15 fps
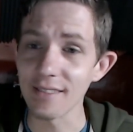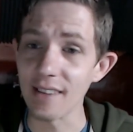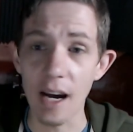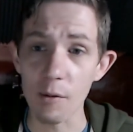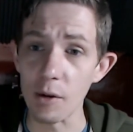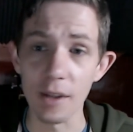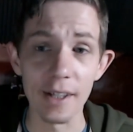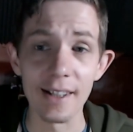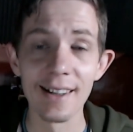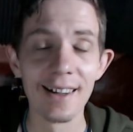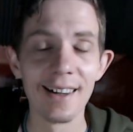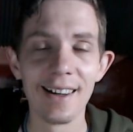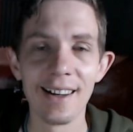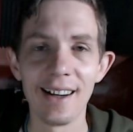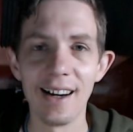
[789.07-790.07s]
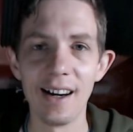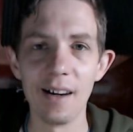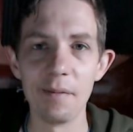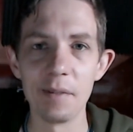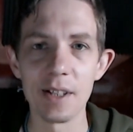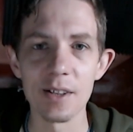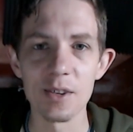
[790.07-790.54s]
Not really,
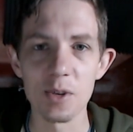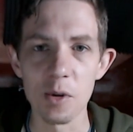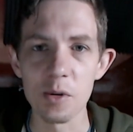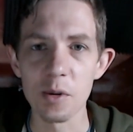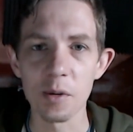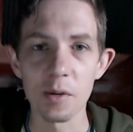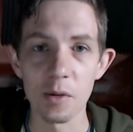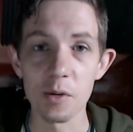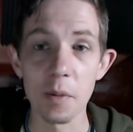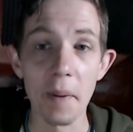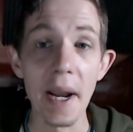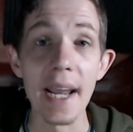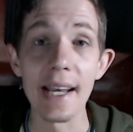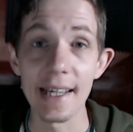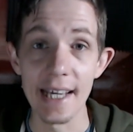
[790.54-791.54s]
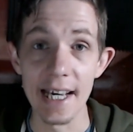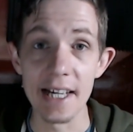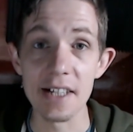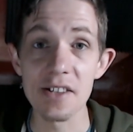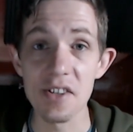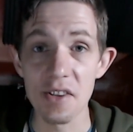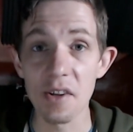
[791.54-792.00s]
um, because those are those are paying
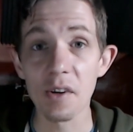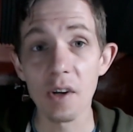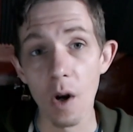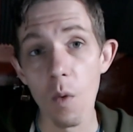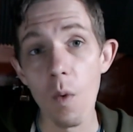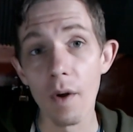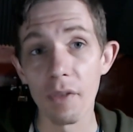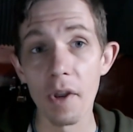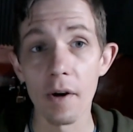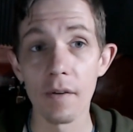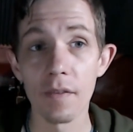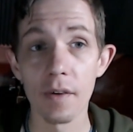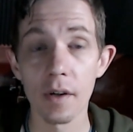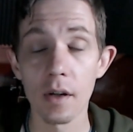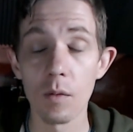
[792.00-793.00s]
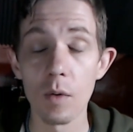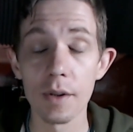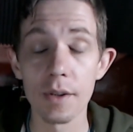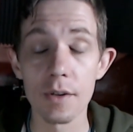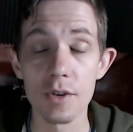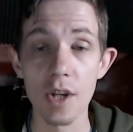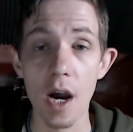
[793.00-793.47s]
gigs, and they're going to want their they're going to
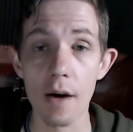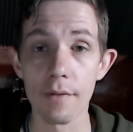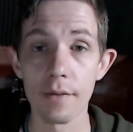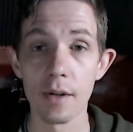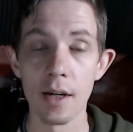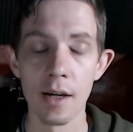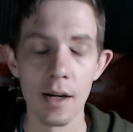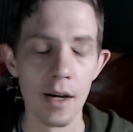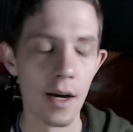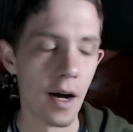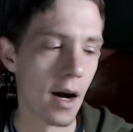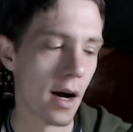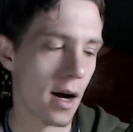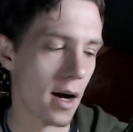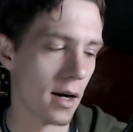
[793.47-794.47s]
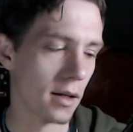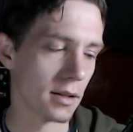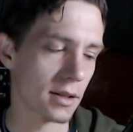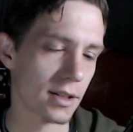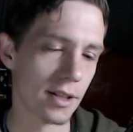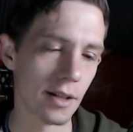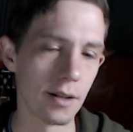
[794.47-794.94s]
want their stuff. Uh,
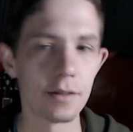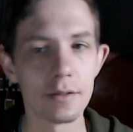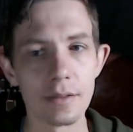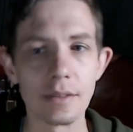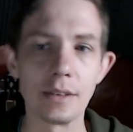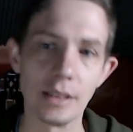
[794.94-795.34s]
so